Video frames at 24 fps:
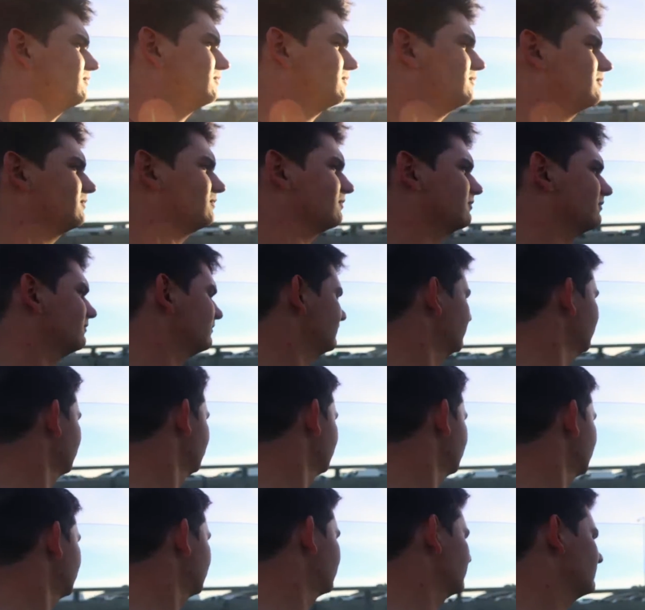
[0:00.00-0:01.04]
in the family,
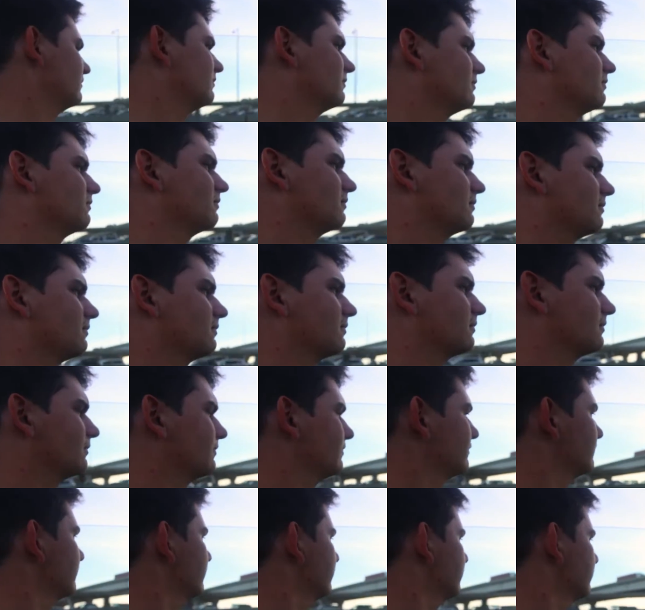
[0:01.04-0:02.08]
um, they're
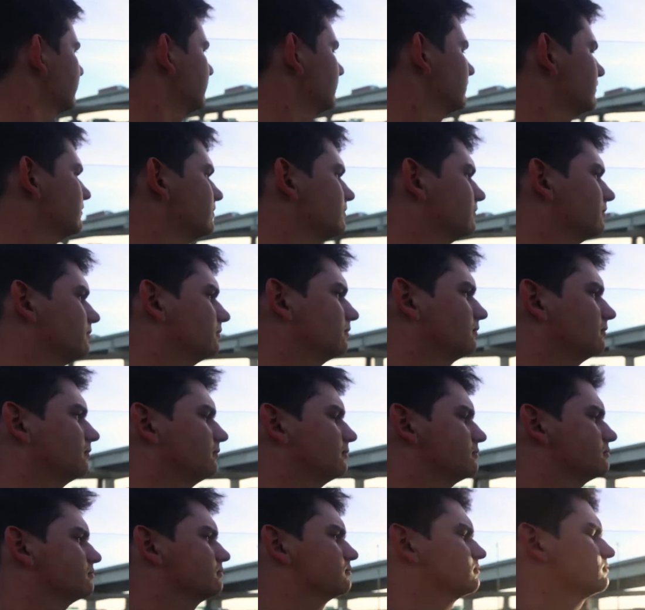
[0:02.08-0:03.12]
trying to reconnect
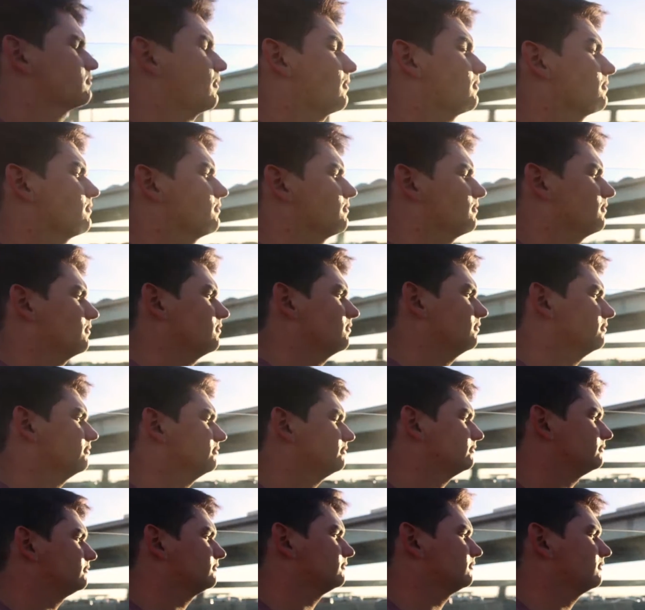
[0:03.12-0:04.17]
through the
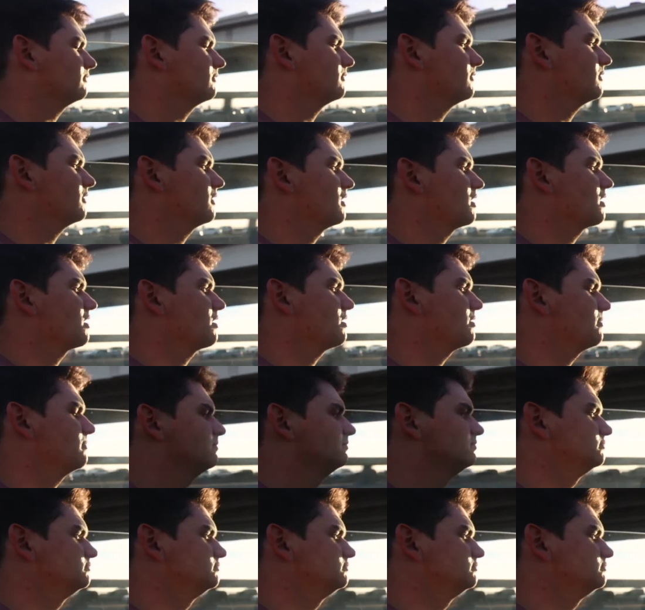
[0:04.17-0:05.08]
father's old possessions, and this